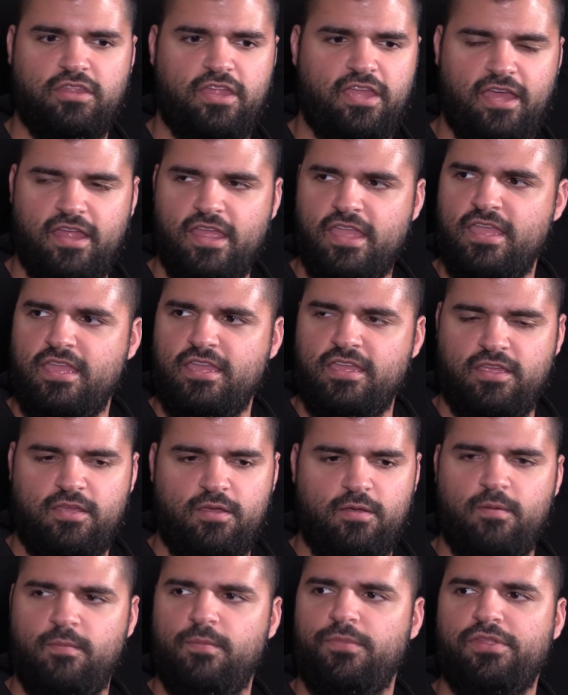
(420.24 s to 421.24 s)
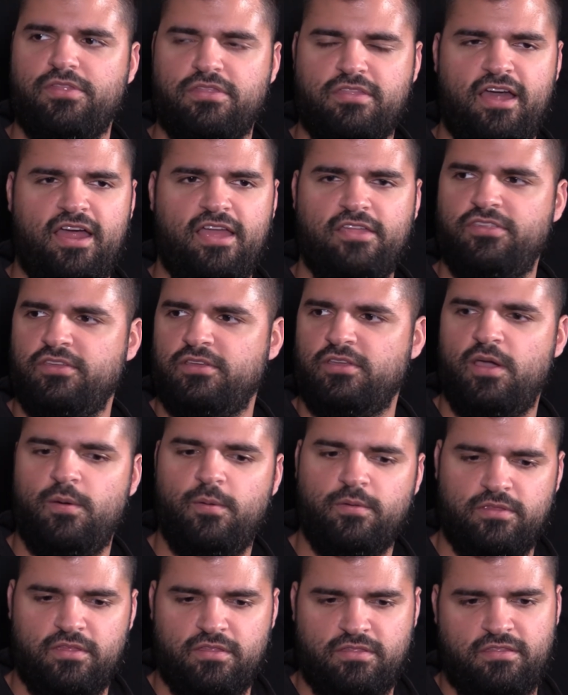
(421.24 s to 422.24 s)
that decided to go
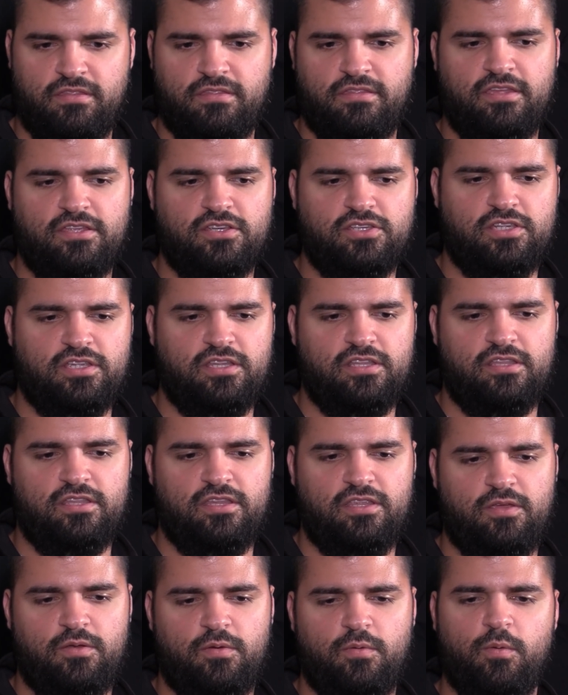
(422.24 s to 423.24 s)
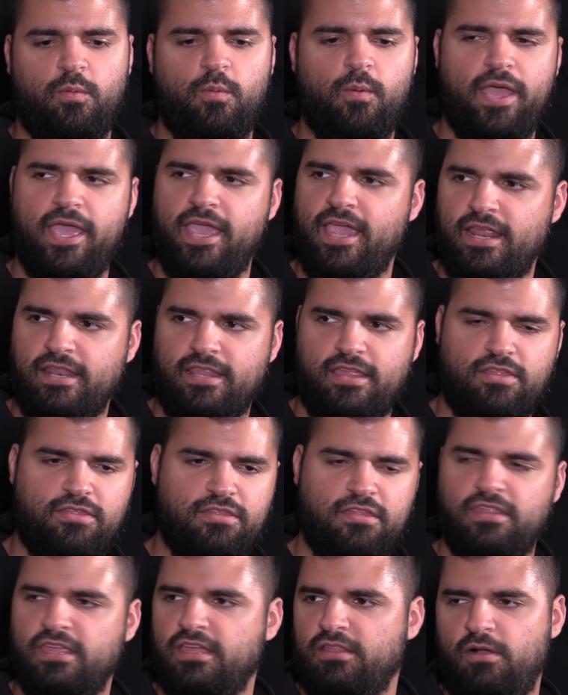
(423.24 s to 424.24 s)
with this decision. Wayne and
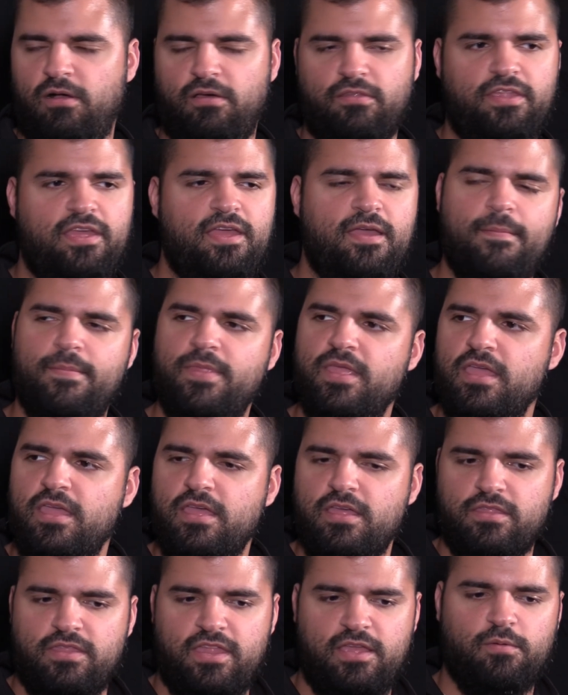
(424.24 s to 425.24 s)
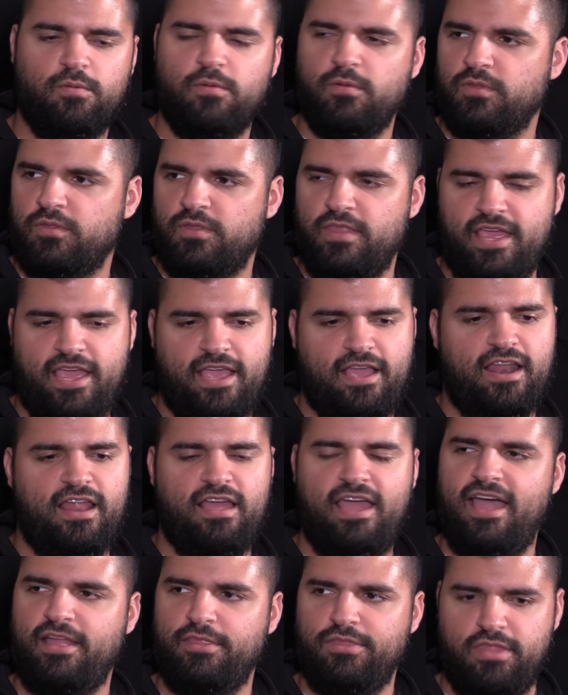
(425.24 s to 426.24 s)
Cindy and all them, they kind
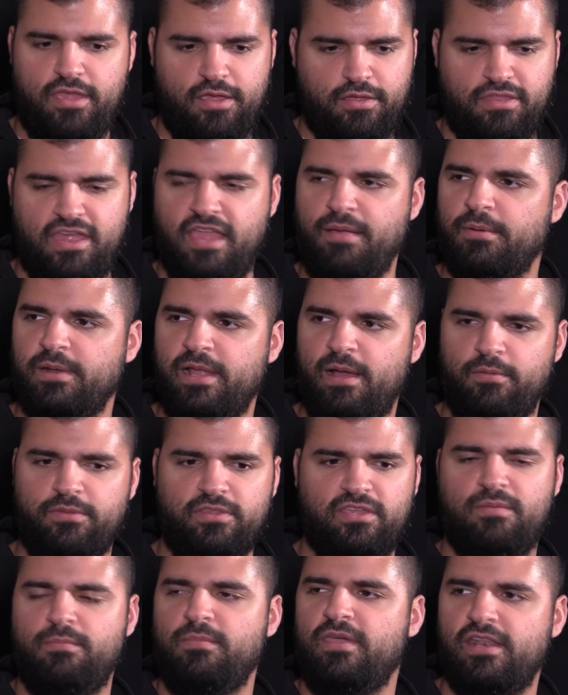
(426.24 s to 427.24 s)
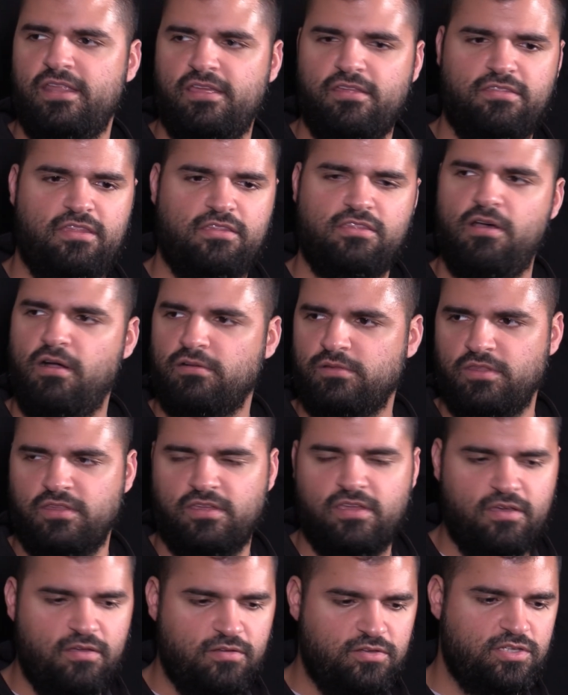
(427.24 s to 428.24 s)
of had things hammered out with the committees. They talked to
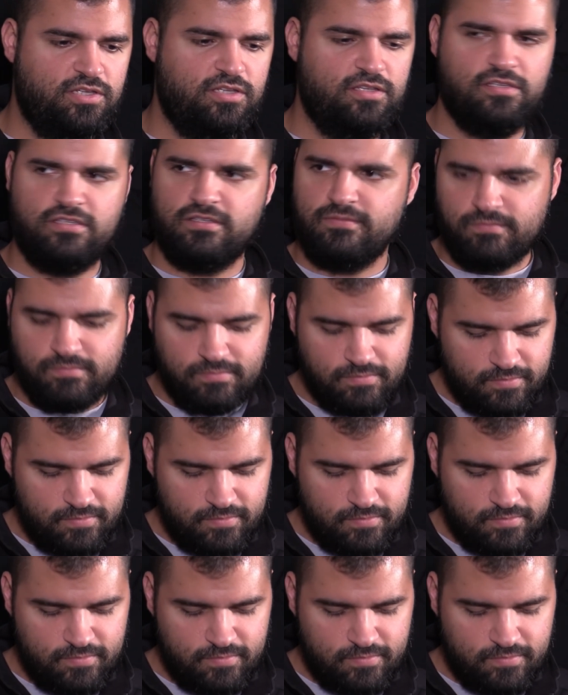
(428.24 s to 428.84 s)
the coaches. Yep.